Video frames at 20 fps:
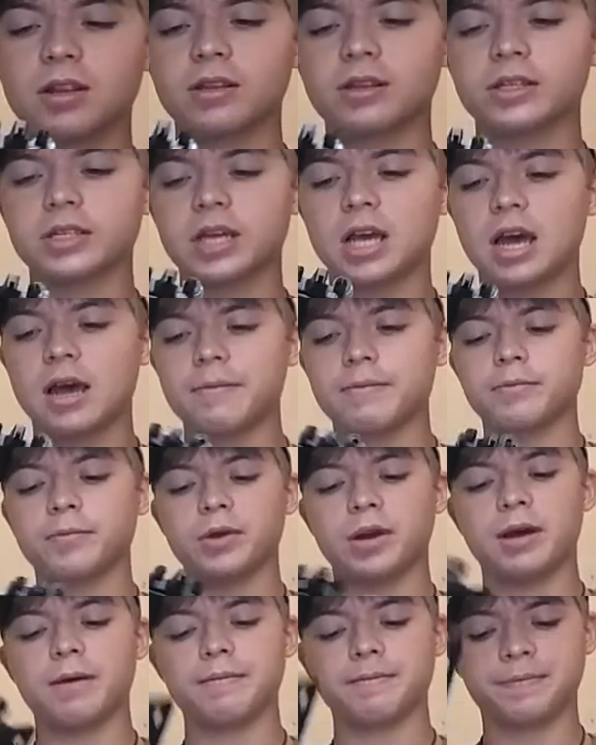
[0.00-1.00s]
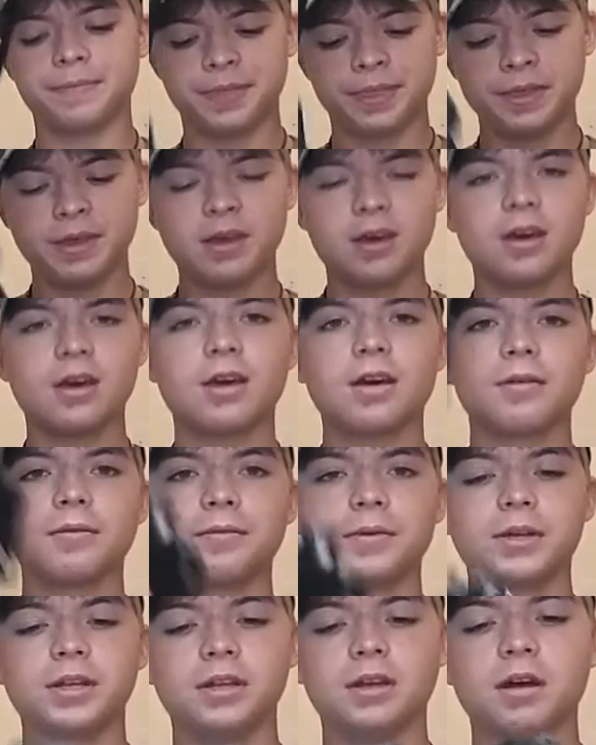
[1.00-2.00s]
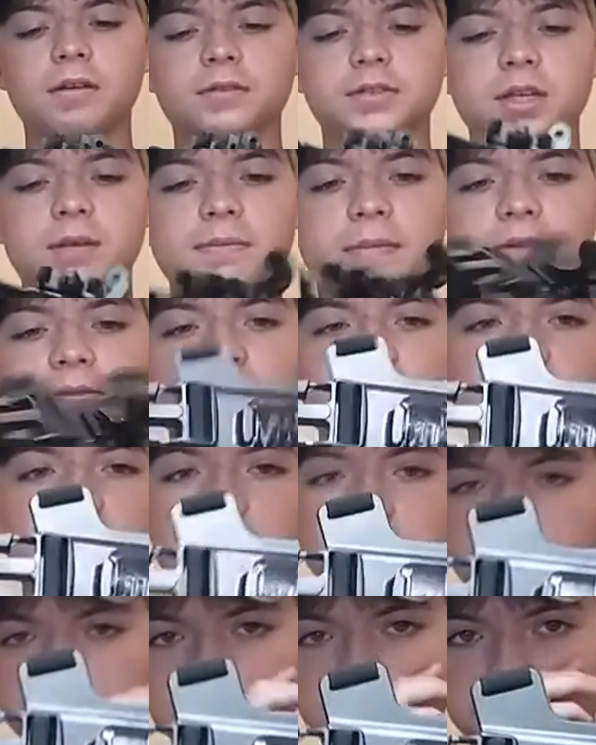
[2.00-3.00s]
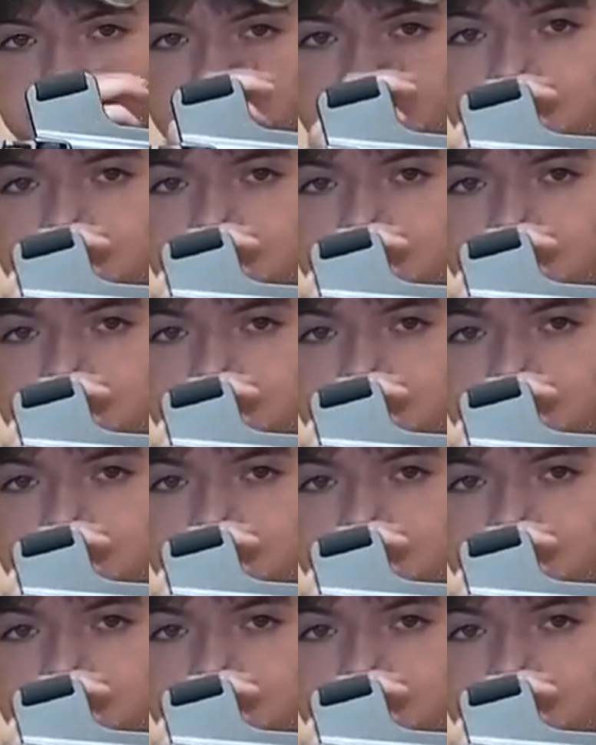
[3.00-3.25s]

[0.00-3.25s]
of the time when y'all see my videos.